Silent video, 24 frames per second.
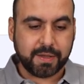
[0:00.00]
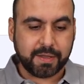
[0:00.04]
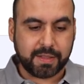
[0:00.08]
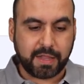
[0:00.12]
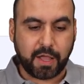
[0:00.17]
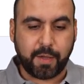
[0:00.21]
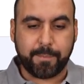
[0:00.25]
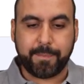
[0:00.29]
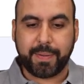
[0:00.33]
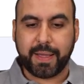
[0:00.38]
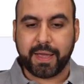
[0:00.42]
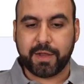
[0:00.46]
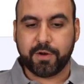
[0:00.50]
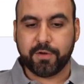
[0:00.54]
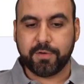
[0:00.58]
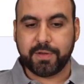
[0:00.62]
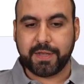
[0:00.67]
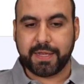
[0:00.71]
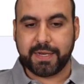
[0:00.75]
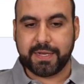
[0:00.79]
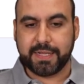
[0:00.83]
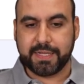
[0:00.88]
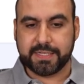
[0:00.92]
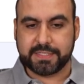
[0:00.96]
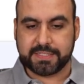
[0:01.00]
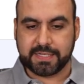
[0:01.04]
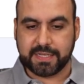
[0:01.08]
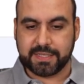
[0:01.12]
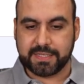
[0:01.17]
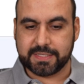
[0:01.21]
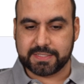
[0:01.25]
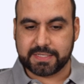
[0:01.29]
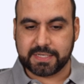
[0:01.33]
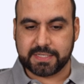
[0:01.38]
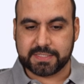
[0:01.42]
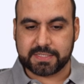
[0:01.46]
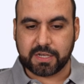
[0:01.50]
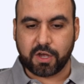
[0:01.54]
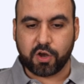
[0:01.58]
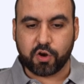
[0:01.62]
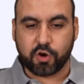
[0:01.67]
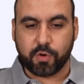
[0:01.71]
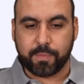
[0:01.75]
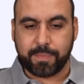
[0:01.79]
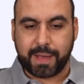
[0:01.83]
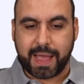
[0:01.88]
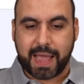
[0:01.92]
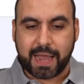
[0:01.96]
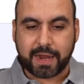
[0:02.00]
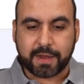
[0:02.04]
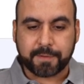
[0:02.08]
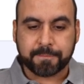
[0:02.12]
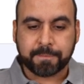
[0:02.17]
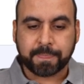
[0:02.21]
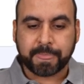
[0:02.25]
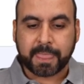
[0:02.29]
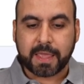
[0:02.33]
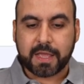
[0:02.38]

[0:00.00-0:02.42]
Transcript: CloudPanel, and Hizya. In this case, I'll go back.